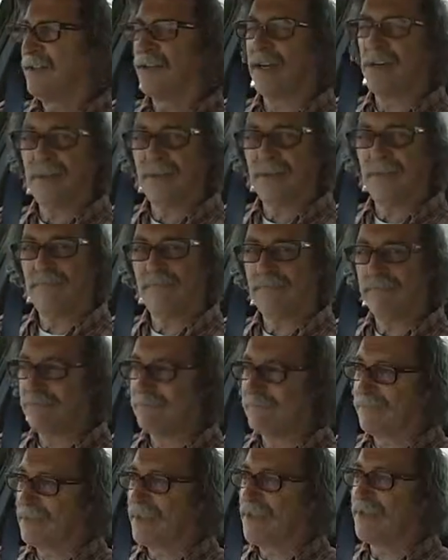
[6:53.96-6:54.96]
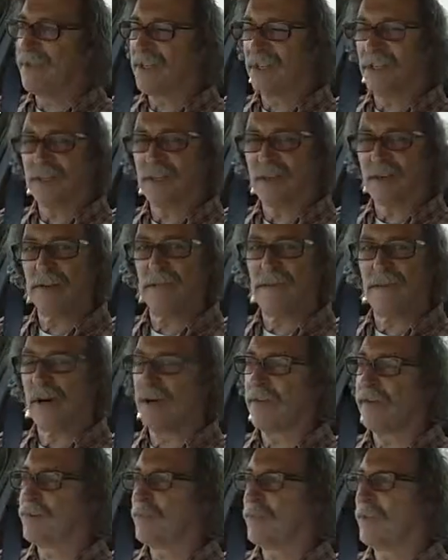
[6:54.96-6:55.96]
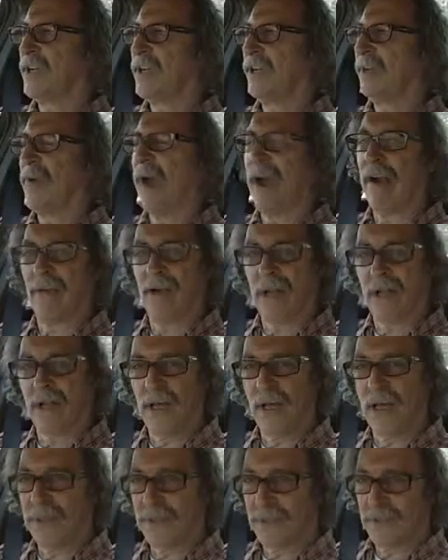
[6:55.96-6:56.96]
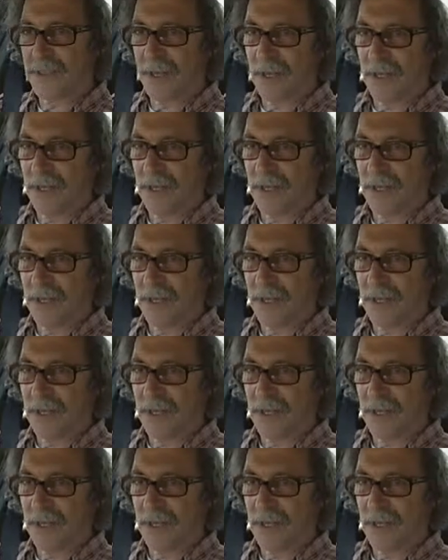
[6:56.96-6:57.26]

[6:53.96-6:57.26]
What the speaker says: only testing so far has been a parrot-learned